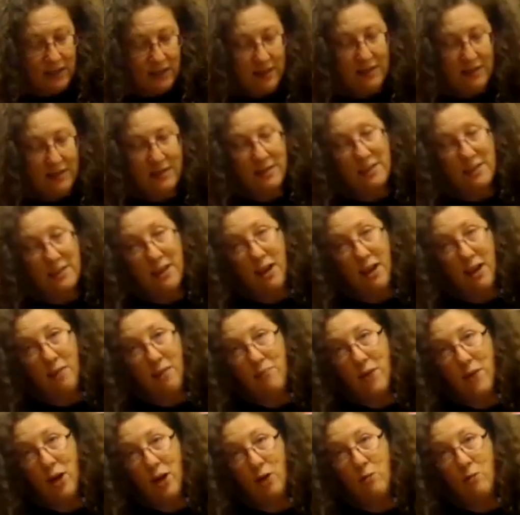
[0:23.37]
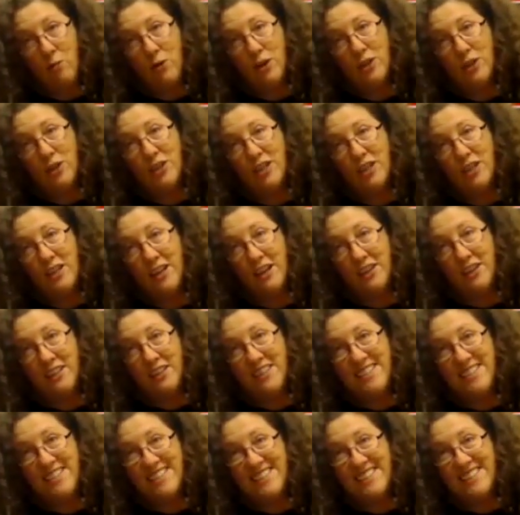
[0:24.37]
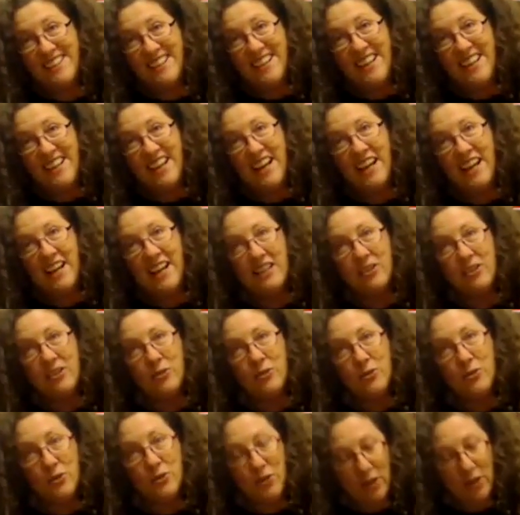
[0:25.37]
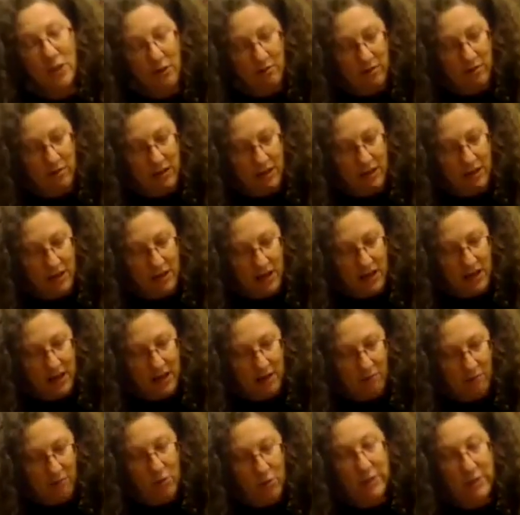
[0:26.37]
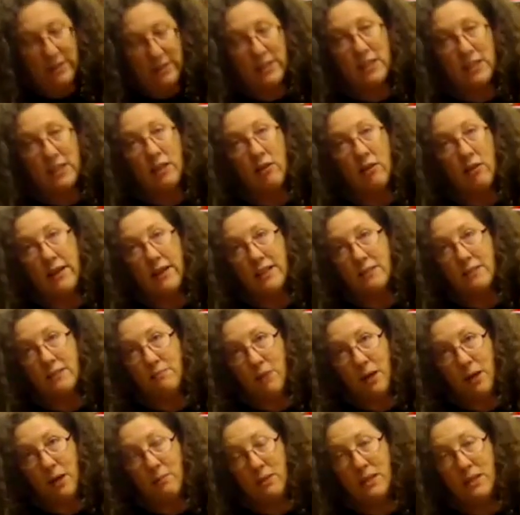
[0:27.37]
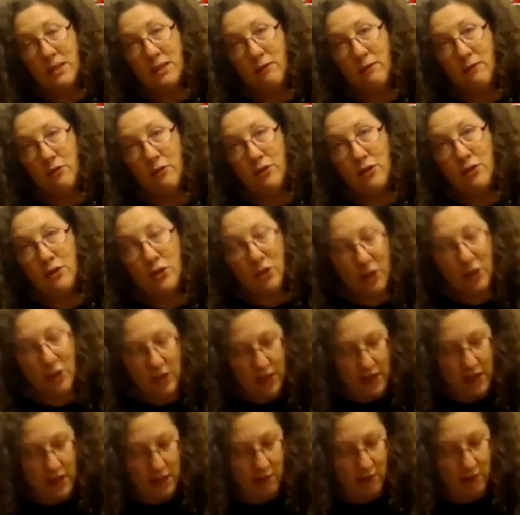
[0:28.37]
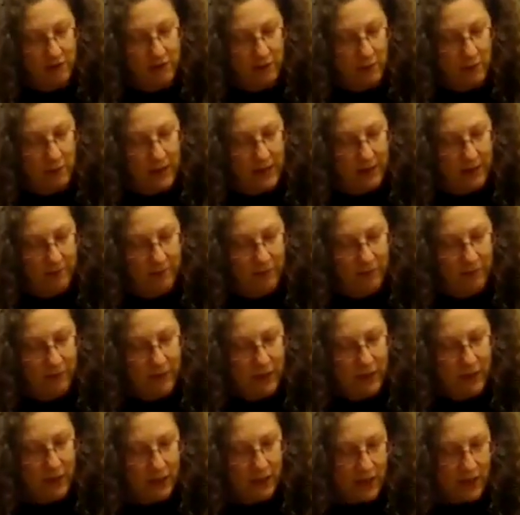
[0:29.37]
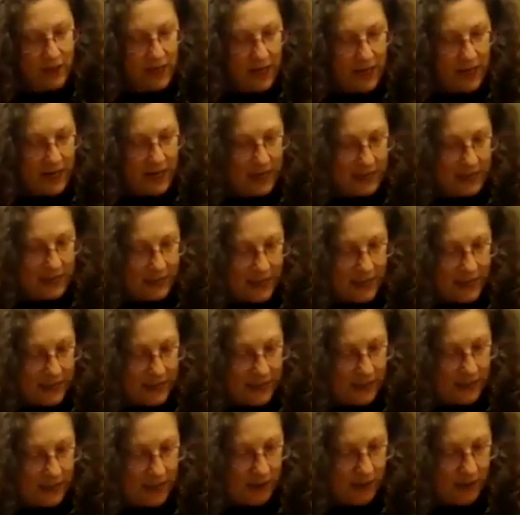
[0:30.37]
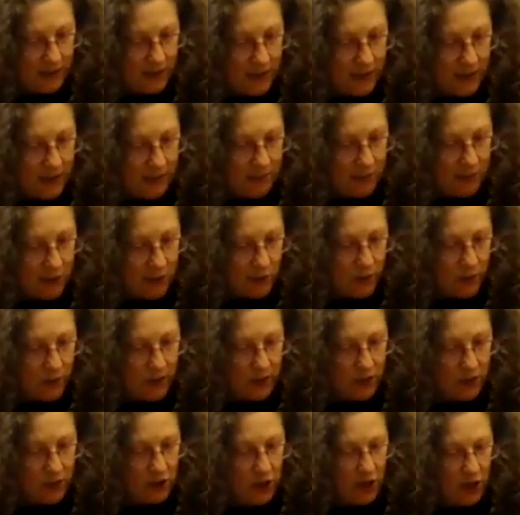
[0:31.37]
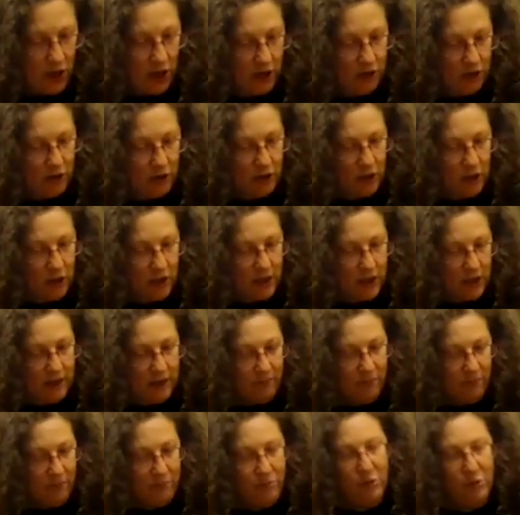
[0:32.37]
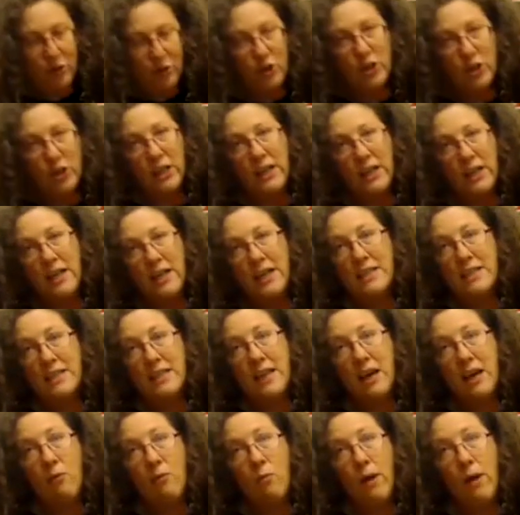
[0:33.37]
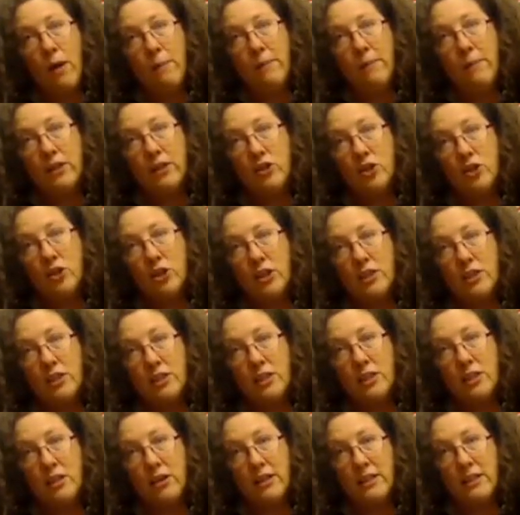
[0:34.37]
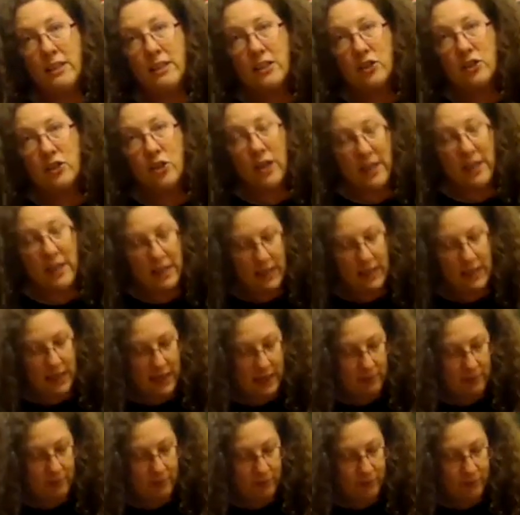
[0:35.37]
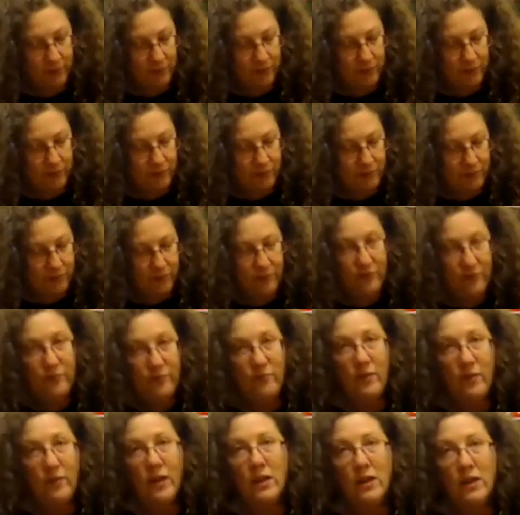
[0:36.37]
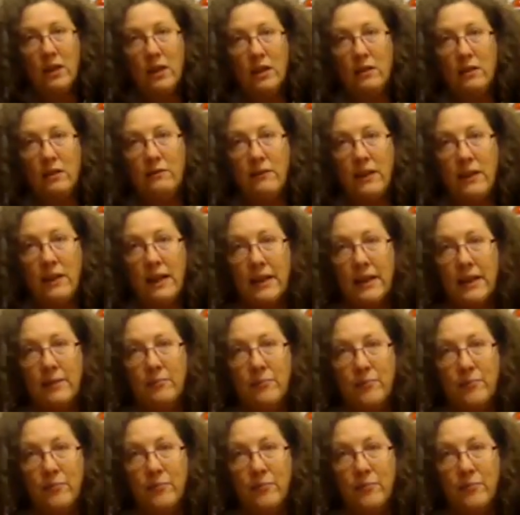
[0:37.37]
that some are worse than others, and also that one side might be different to the other as well. And again, so in between the toes, pushing into that webbing just nice and gently. Lovely.